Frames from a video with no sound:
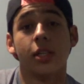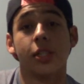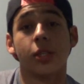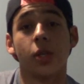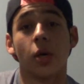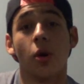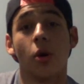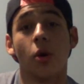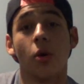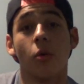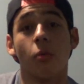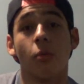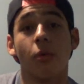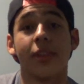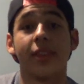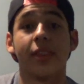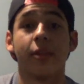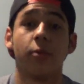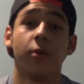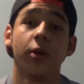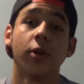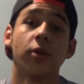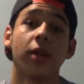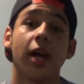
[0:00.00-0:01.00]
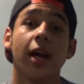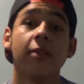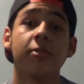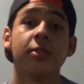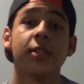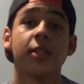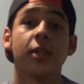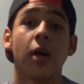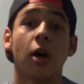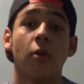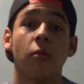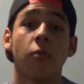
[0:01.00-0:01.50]
So with the real life
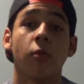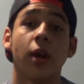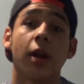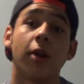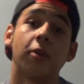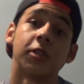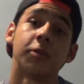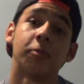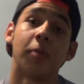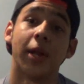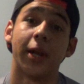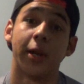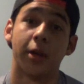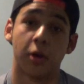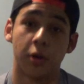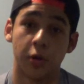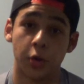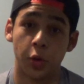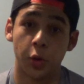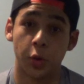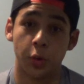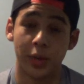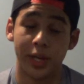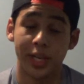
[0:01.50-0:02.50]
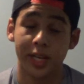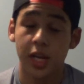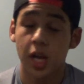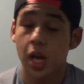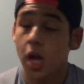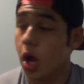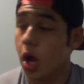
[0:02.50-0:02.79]
stuff, what I was planning on doing